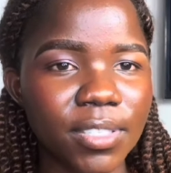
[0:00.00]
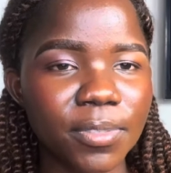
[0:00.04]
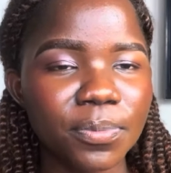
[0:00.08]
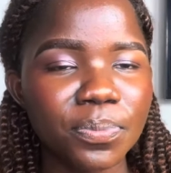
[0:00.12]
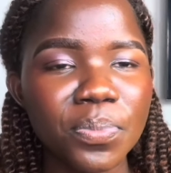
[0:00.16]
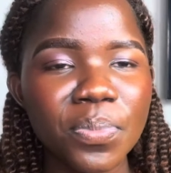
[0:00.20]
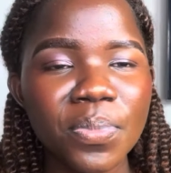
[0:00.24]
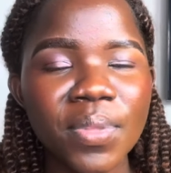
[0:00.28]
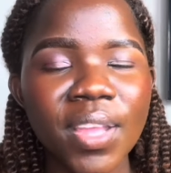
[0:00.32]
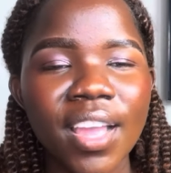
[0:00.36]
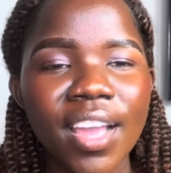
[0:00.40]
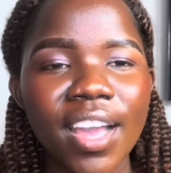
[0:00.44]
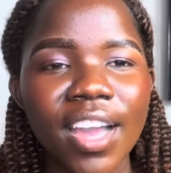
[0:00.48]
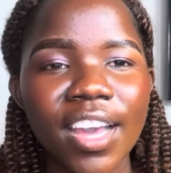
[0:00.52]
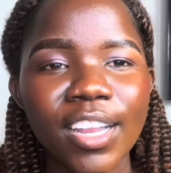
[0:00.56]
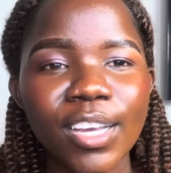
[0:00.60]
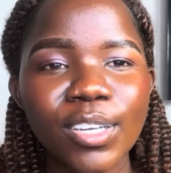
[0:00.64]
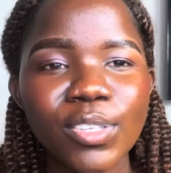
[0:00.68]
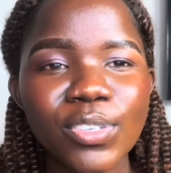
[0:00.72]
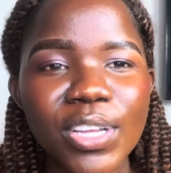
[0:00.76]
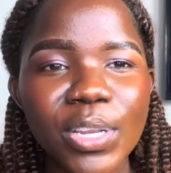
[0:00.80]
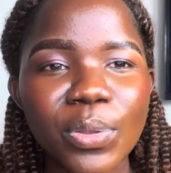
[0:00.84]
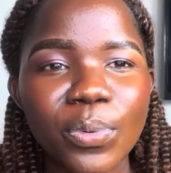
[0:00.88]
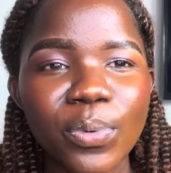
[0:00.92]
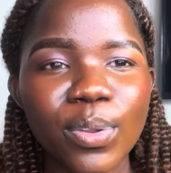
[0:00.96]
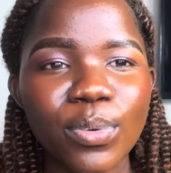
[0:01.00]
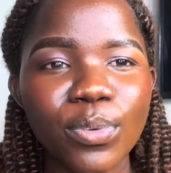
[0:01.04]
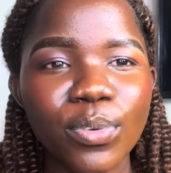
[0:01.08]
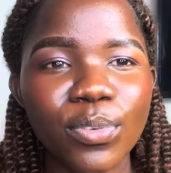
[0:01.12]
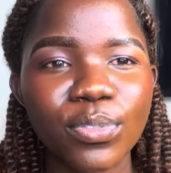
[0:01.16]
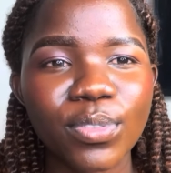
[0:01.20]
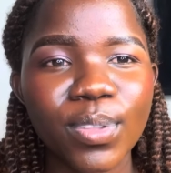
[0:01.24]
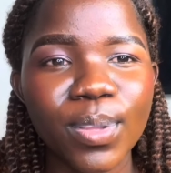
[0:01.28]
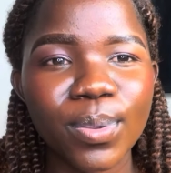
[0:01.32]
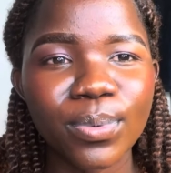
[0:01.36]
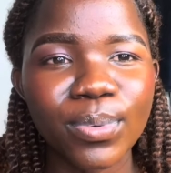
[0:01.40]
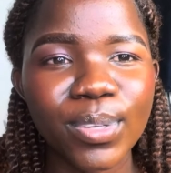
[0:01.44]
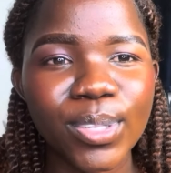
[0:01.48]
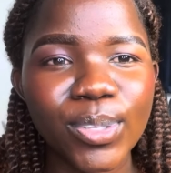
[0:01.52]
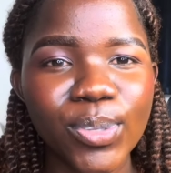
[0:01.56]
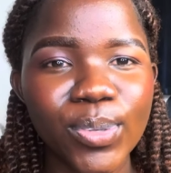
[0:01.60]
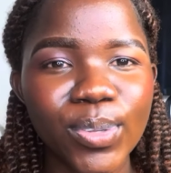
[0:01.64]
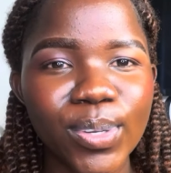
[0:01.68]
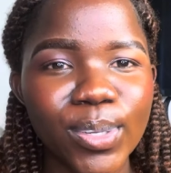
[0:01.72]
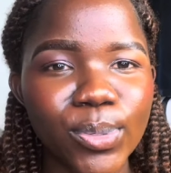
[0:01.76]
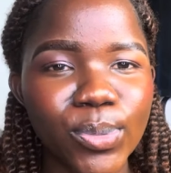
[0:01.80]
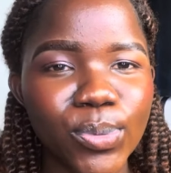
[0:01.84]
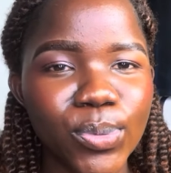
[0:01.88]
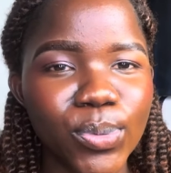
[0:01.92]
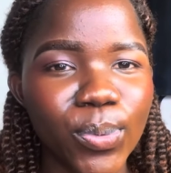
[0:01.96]
And actually, one of the
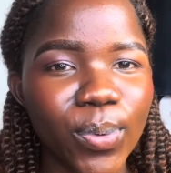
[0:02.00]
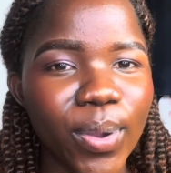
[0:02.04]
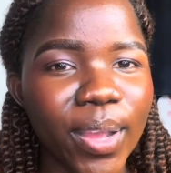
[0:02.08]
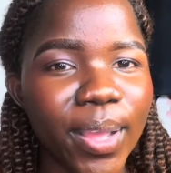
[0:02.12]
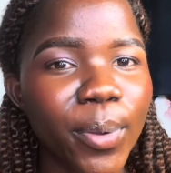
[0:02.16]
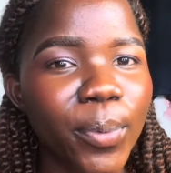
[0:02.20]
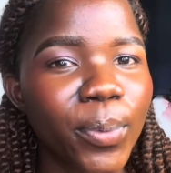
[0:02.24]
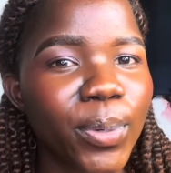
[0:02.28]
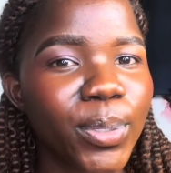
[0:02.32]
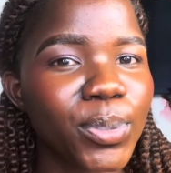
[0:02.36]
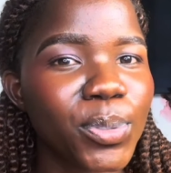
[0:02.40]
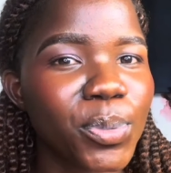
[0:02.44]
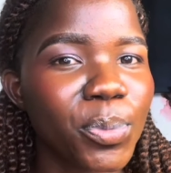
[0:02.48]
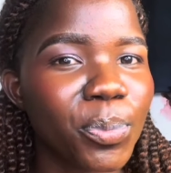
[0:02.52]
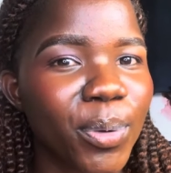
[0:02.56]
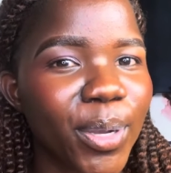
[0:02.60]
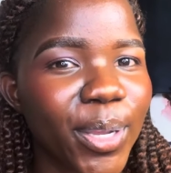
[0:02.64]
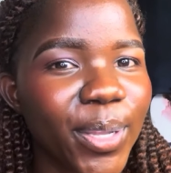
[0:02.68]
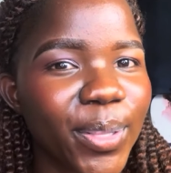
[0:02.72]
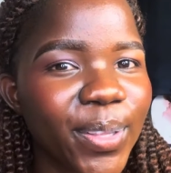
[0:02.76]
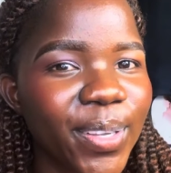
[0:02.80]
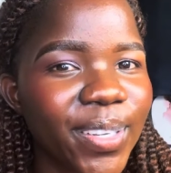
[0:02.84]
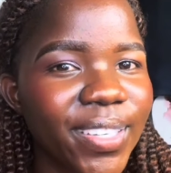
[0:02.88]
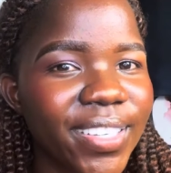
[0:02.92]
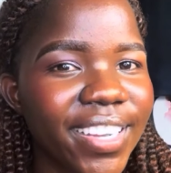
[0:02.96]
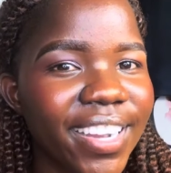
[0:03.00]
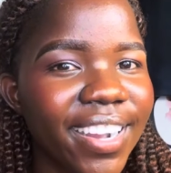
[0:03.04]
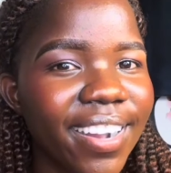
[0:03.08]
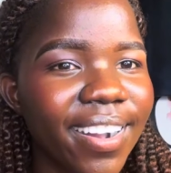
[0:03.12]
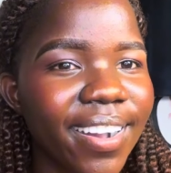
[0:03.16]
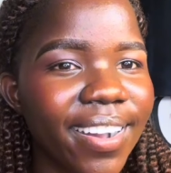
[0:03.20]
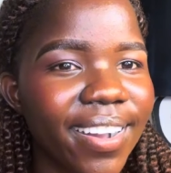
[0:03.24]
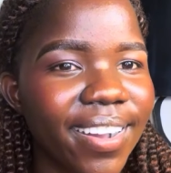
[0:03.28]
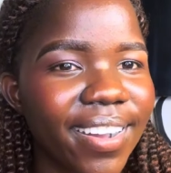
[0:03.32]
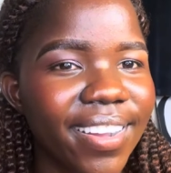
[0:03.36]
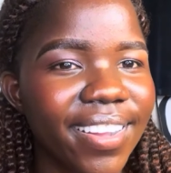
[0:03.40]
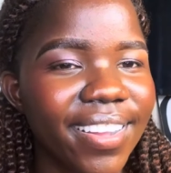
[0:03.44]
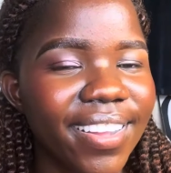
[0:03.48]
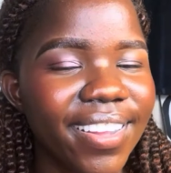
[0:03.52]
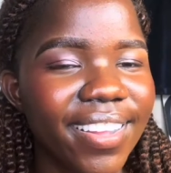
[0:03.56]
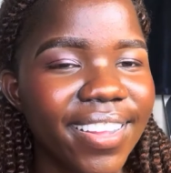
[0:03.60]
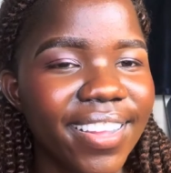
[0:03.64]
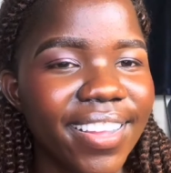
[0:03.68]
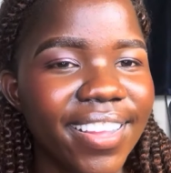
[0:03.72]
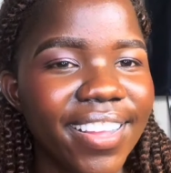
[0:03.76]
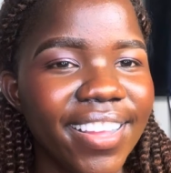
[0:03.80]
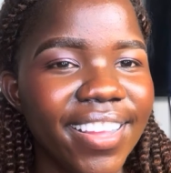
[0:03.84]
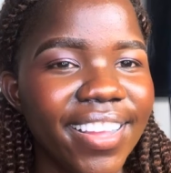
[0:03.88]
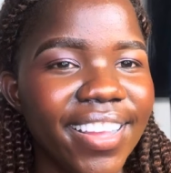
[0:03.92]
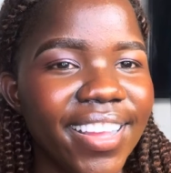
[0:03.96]
reasons as to why I want to buy that car,
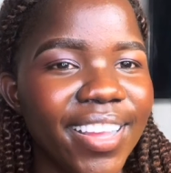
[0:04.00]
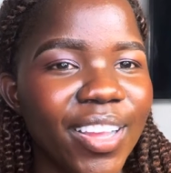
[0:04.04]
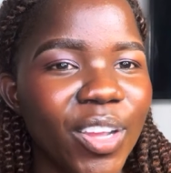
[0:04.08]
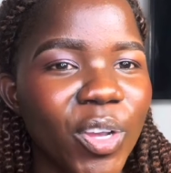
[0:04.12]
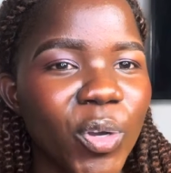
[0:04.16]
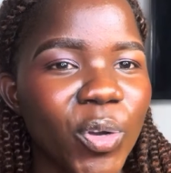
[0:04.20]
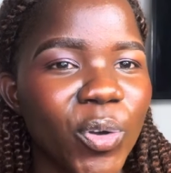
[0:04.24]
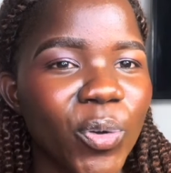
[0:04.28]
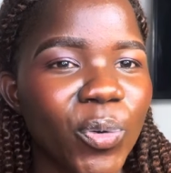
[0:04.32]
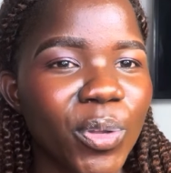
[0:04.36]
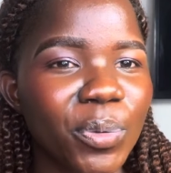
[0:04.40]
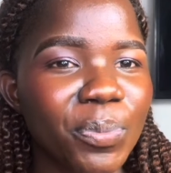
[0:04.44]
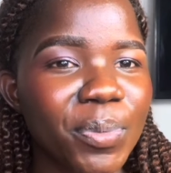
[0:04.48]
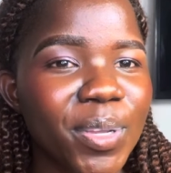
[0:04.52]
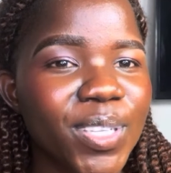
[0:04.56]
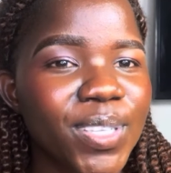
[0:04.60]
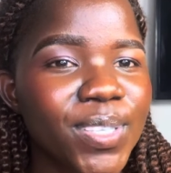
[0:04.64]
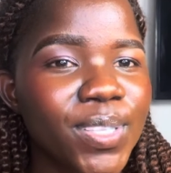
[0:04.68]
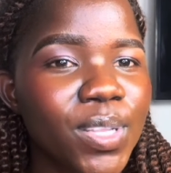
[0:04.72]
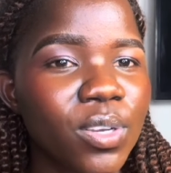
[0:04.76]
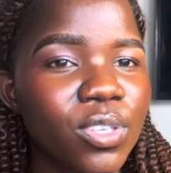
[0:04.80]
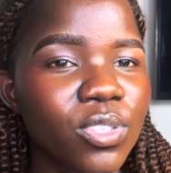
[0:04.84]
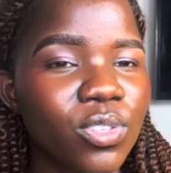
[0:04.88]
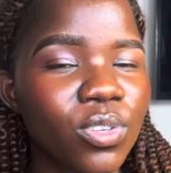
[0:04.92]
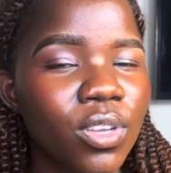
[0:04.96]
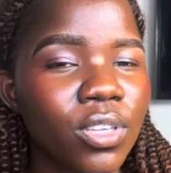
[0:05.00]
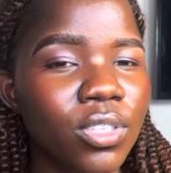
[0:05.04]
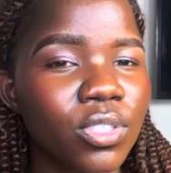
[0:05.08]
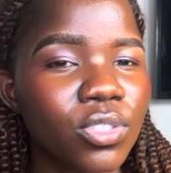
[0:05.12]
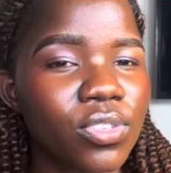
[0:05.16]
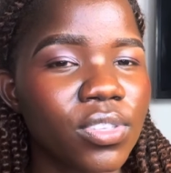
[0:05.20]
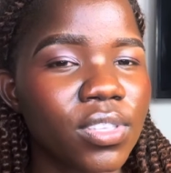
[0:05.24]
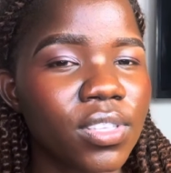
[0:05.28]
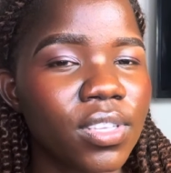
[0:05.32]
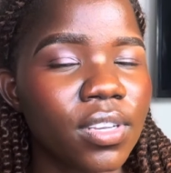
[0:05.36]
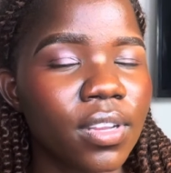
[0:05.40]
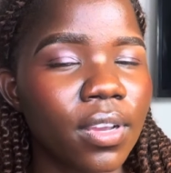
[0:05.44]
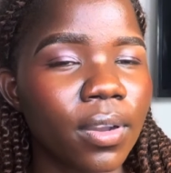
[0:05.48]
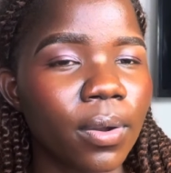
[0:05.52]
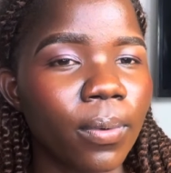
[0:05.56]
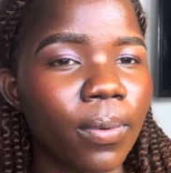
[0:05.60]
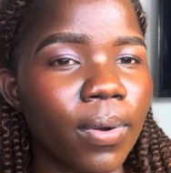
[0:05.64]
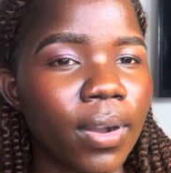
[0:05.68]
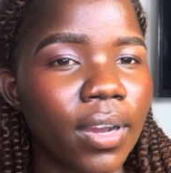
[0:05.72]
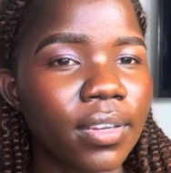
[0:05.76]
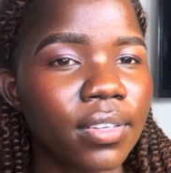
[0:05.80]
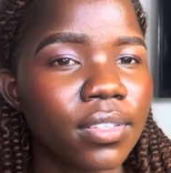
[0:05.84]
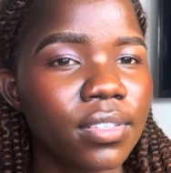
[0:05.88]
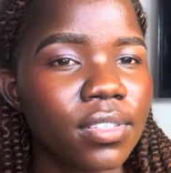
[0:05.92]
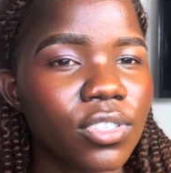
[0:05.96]
when my sister was going to senior
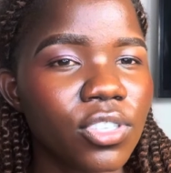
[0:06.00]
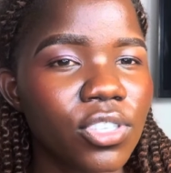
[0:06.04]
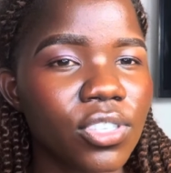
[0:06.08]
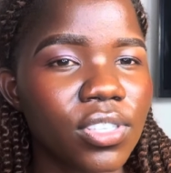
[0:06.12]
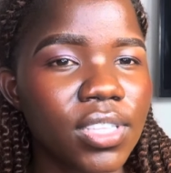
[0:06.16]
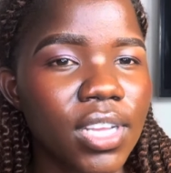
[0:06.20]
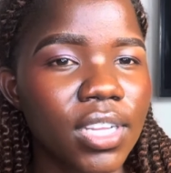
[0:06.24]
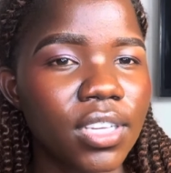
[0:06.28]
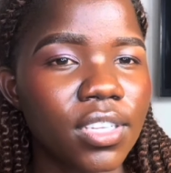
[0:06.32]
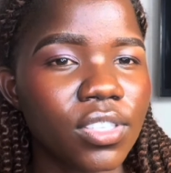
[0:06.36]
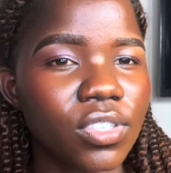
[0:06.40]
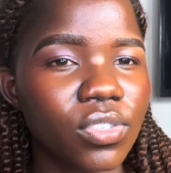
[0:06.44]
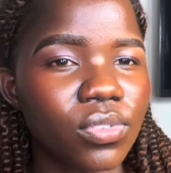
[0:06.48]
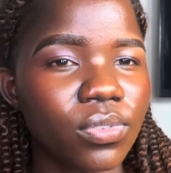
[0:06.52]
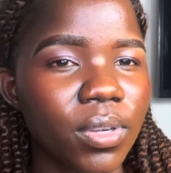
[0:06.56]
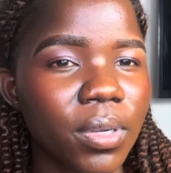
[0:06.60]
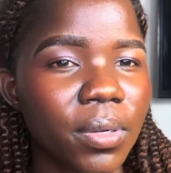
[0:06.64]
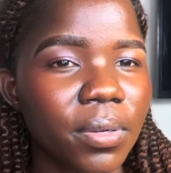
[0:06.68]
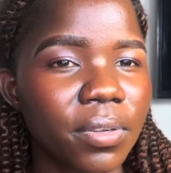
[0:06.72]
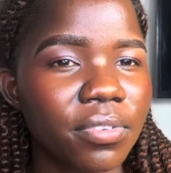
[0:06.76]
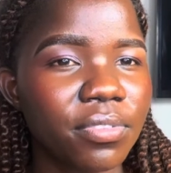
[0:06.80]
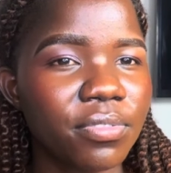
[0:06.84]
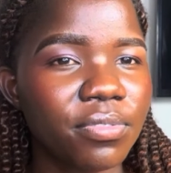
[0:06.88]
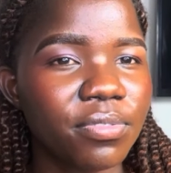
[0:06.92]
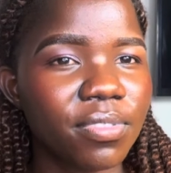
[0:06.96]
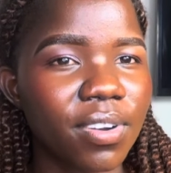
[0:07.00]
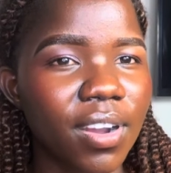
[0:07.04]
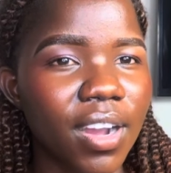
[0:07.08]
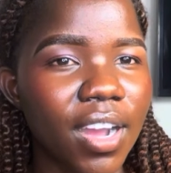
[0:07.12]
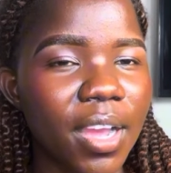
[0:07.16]
one, she studies very far.